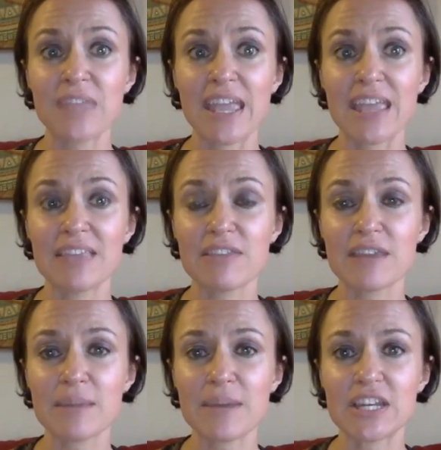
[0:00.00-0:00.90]
And the thing
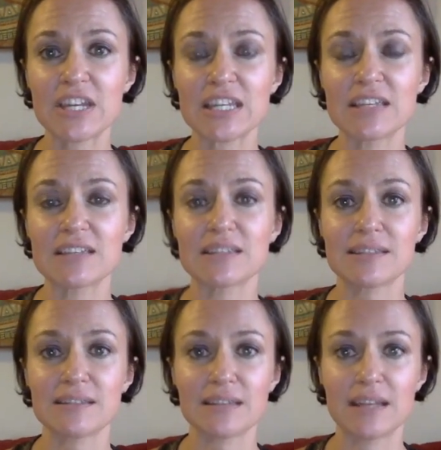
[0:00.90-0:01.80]
about it
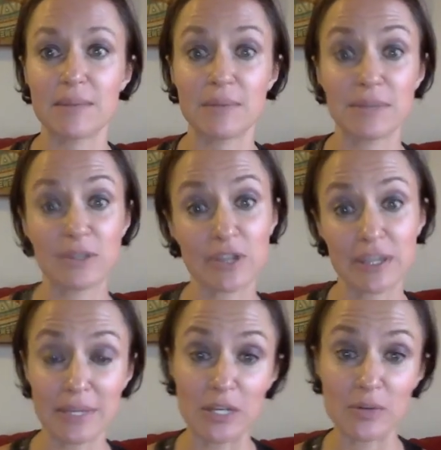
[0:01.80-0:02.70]
is, and I'm going to be looking at
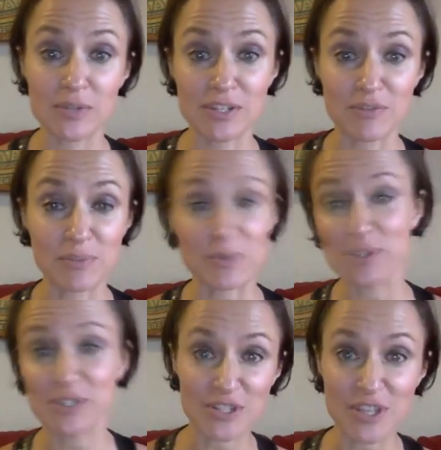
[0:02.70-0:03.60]
my notes at different
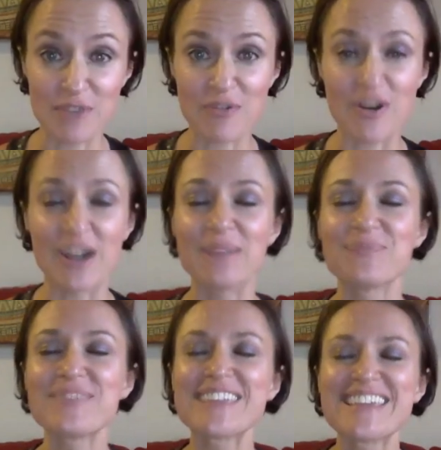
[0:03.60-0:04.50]
points, just FYI,
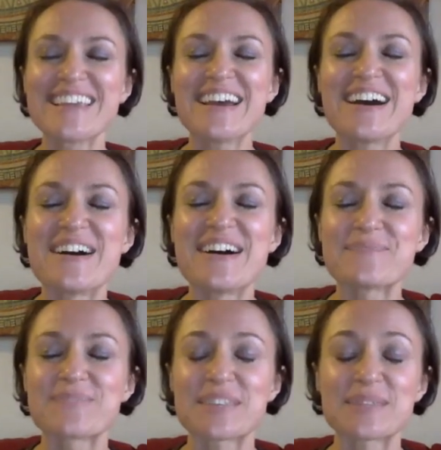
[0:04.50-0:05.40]

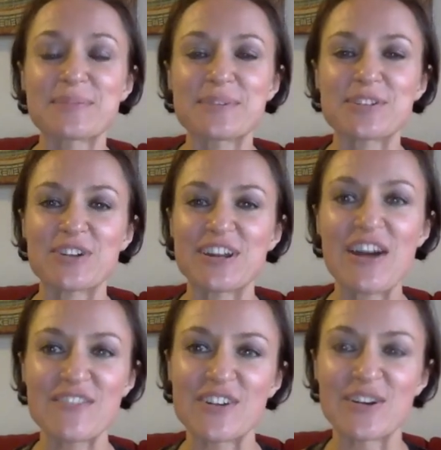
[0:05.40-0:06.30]
because I want to make sure I
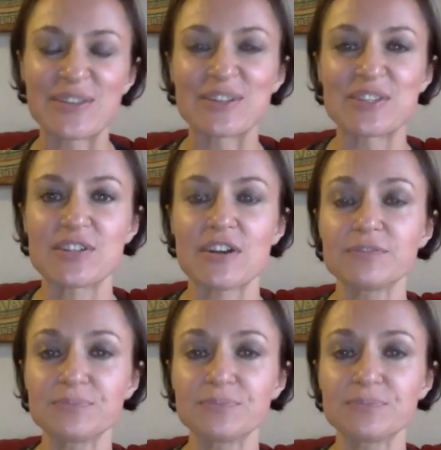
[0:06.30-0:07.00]
cover all the good stuff.